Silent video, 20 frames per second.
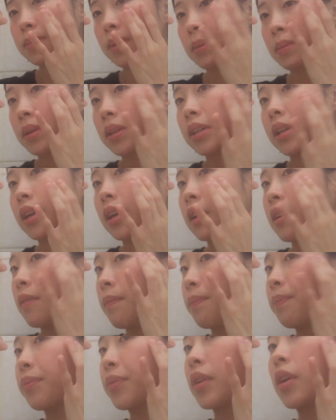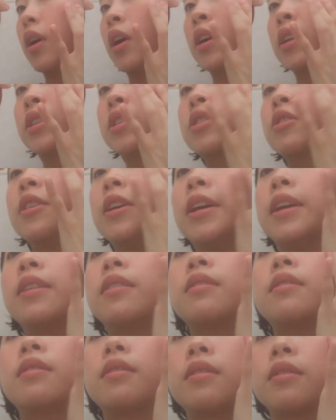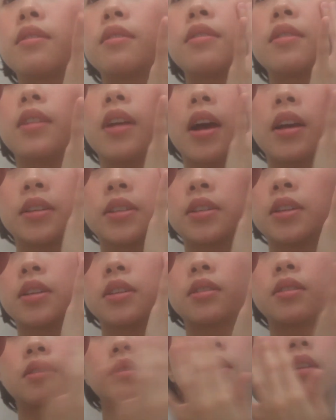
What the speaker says: pigmented on screen as it does